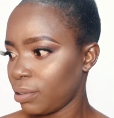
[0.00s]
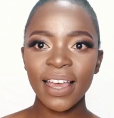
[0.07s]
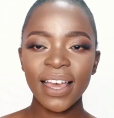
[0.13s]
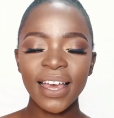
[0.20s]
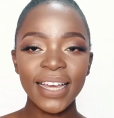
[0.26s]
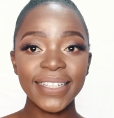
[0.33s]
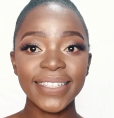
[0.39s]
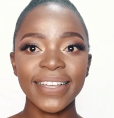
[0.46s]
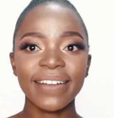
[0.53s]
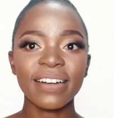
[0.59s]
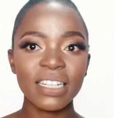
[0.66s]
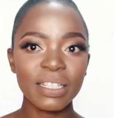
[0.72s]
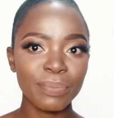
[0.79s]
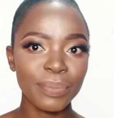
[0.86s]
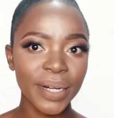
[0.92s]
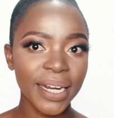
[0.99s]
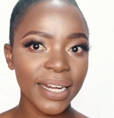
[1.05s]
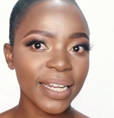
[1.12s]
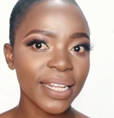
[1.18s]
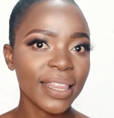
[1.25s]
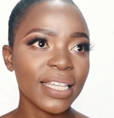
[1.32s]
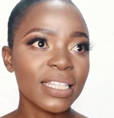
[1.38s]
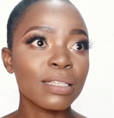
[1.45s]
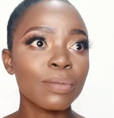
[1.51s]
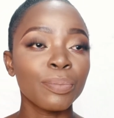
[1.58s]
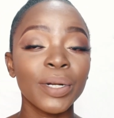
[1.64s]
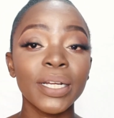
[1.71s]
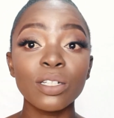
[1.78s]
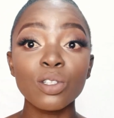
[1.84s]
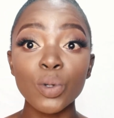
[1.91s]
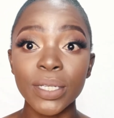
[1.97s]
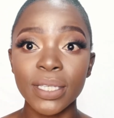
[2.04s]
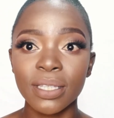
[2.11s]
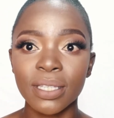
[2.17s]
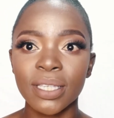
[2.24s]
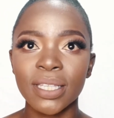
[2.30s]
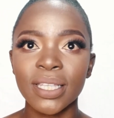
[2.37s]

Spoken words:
It's a rest braid, the spring twists.